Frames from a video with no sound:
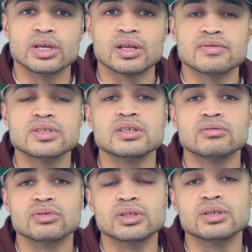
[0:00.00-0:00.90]
and I've
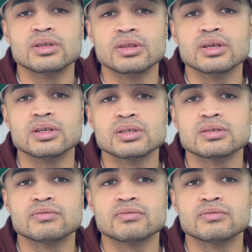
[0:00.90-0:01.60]
seen really good things